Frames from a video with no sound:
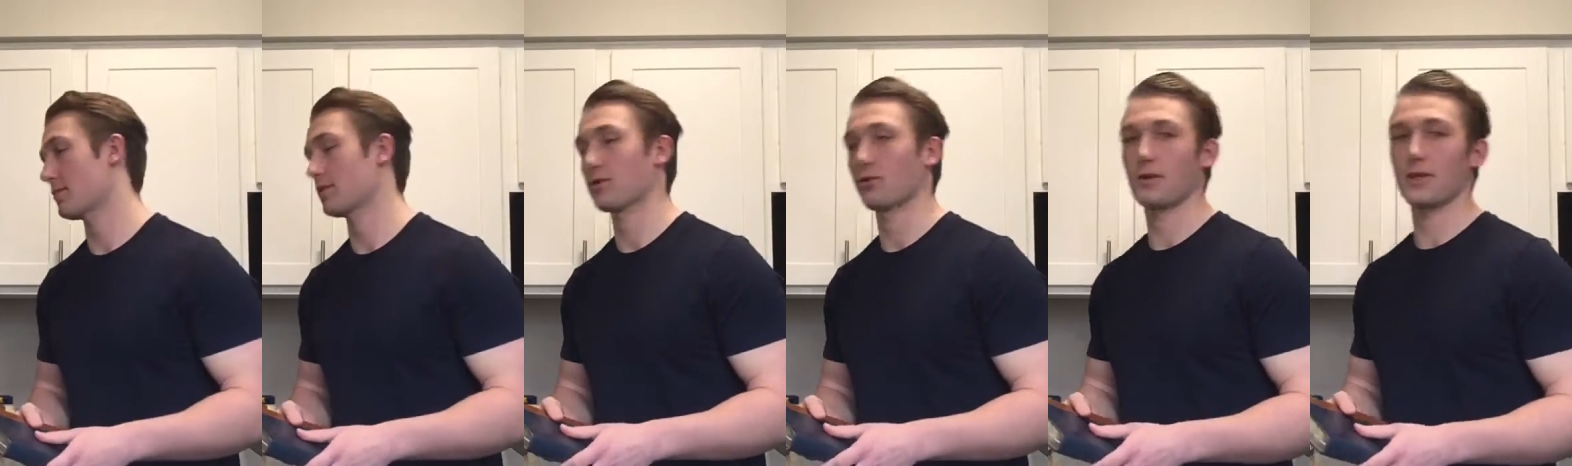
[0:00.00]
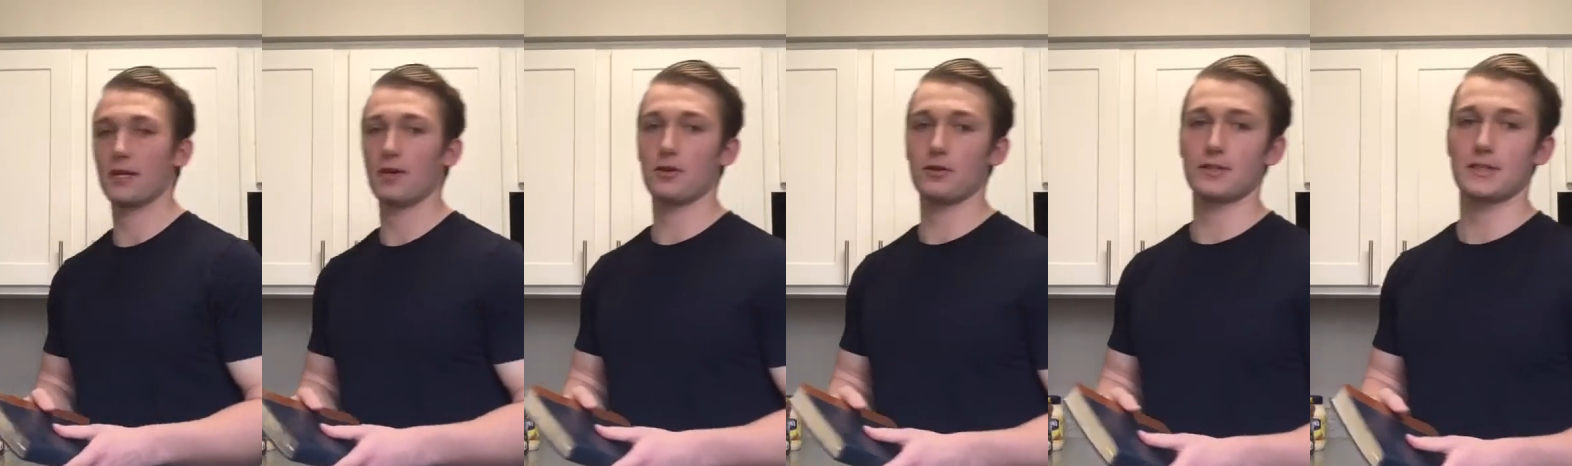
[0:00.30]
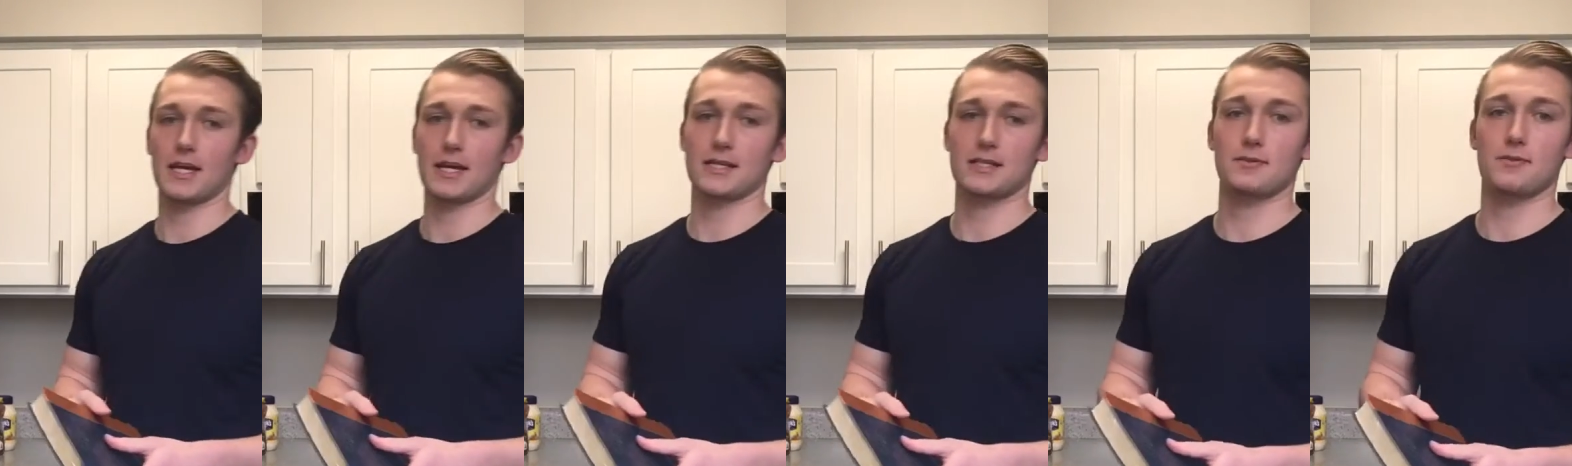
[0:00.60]
through the Old
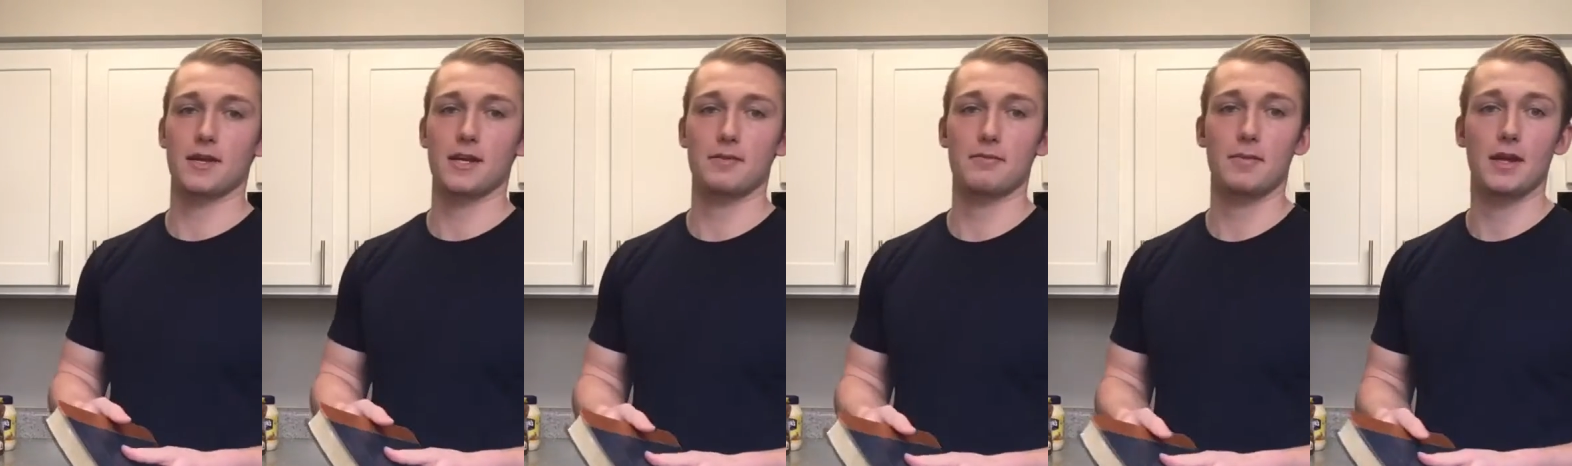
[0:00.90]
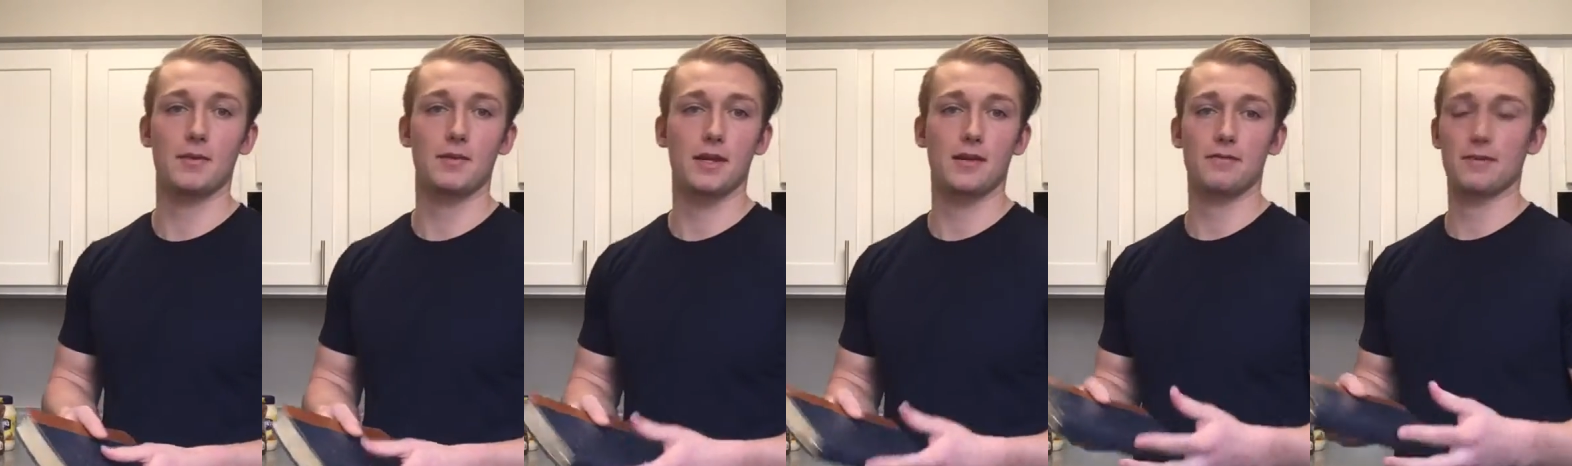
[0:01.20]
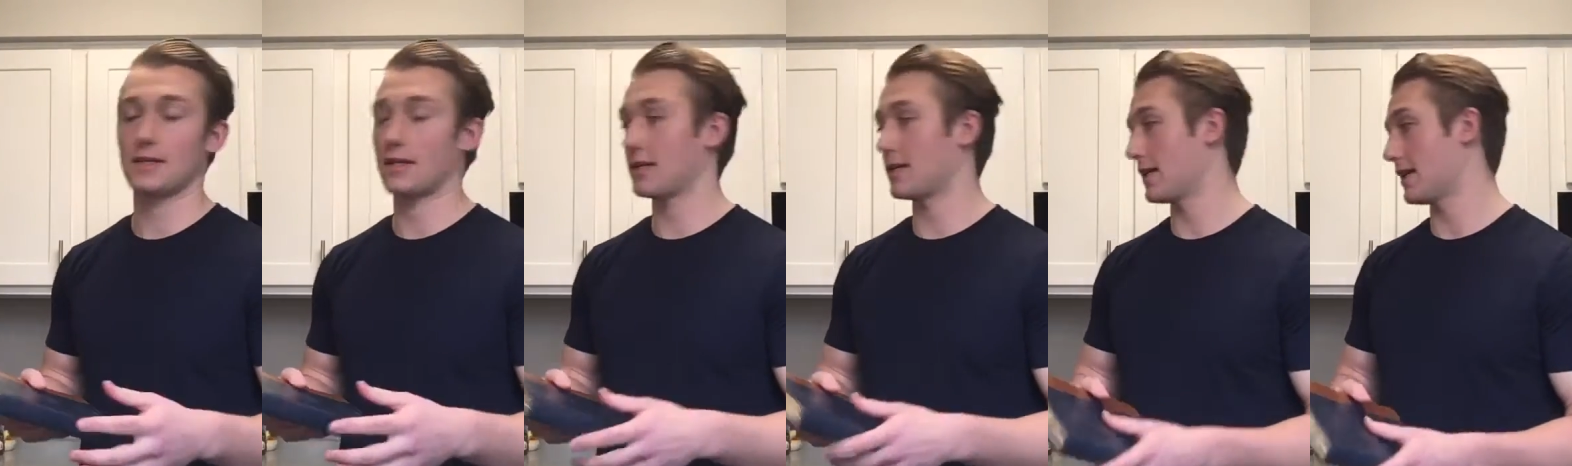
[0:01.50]
Testament, maybe
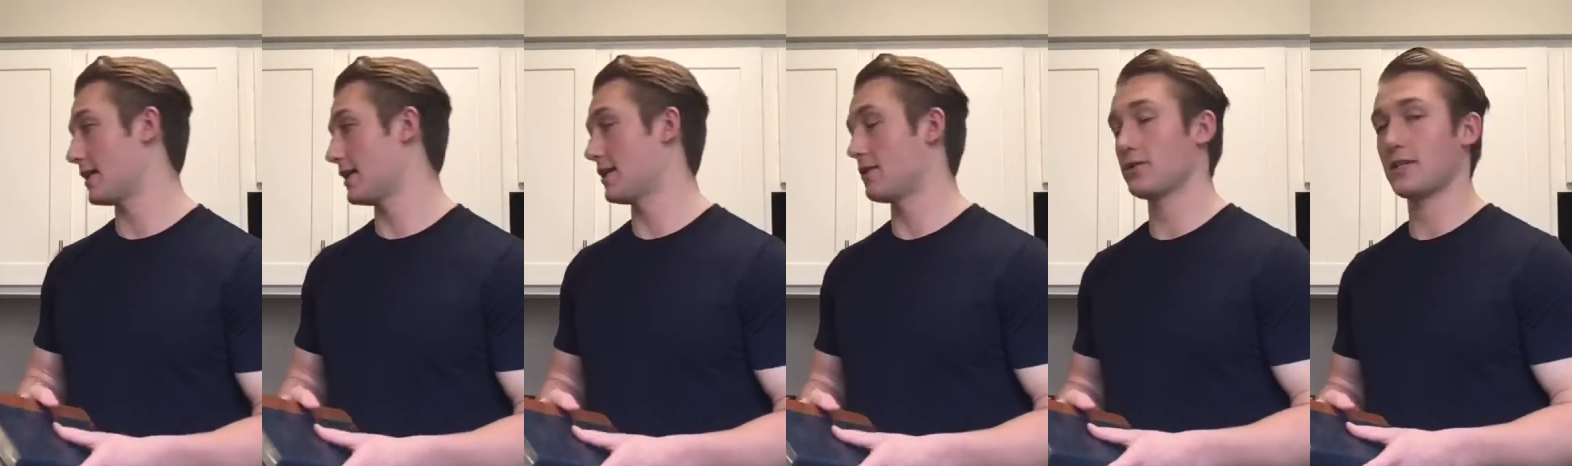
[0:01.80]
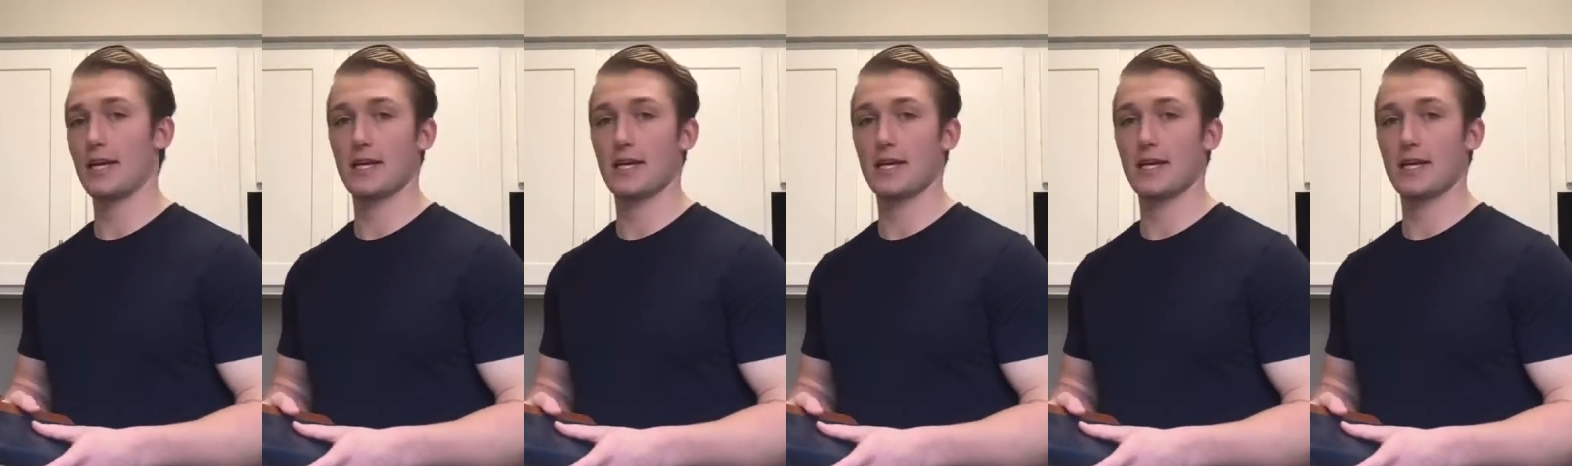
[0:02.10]
even into the New